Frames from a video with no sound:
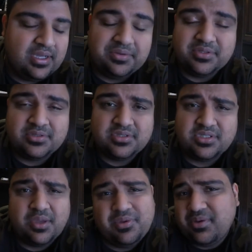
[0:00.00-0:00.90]
anyways,
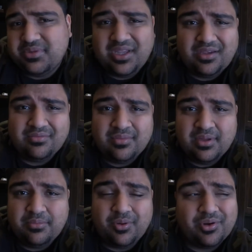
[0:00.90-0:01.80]
just keeping up to date.
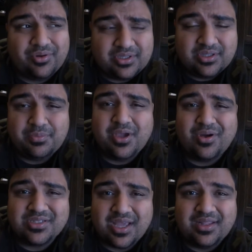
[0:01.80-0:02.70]
But we're going to the
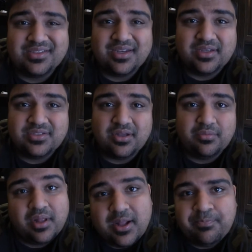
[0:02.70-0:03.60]
POS Gala tonight, so
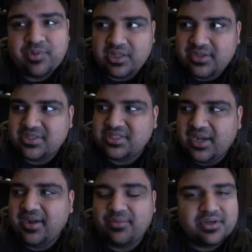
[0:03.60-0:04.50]
I'm a little
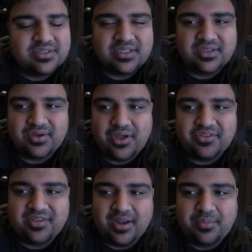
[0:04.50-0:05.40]
excited. I want to see, you know, how
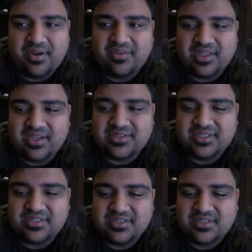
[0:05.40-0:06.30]
the setup and everything
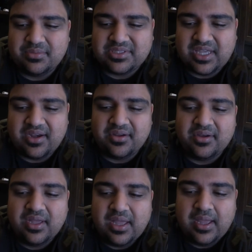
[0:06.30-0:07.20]
else is, and I'm excited to
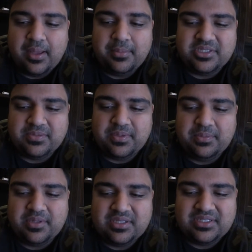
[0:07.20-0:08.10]
meet some
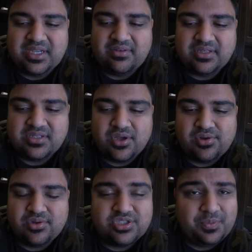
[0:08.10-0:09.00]
people and etc.
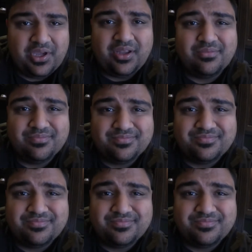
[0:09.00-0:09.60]
So it should be good.